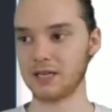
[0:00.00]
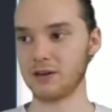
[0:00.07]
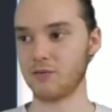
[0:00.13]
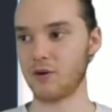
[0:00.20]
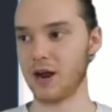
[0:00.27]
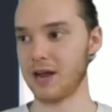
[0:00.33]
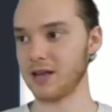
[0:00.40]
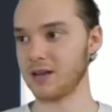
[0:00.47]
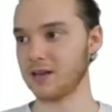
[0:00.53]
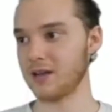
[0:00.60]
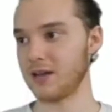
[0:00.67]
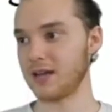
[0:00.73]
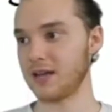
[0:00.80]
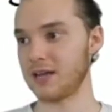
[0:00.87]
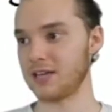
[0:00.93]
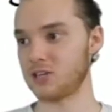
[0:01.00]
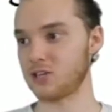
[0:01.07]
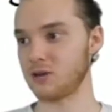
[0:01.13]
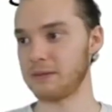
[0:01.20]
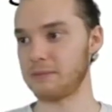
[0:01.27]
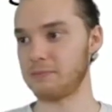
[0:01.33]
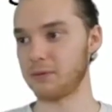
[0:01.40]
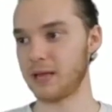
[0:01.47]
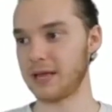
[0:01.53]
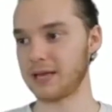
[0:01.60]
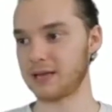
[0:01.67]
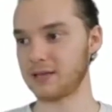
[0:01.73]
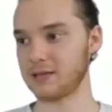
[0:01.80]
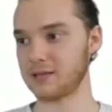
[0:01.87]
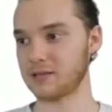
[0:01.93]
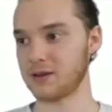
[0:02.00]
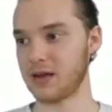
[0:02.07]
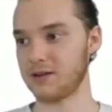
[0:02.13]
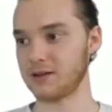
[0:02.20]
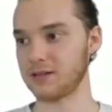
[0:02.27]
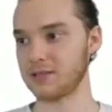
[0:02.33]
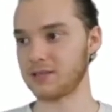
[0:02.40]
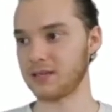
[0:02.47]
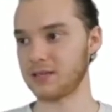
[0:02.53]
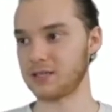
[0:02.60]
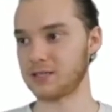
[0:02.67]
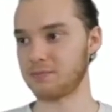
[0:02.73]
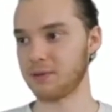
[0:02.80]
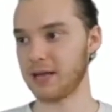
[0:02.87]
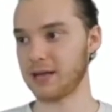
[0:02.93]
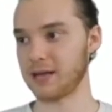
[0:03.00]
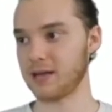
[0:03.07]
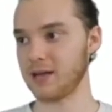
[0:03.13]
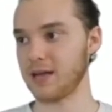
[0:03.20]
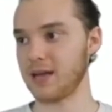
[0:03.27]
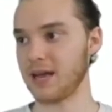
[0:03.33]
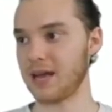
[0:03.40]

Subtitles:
in the array, it should be blank. So now you can see it's blank.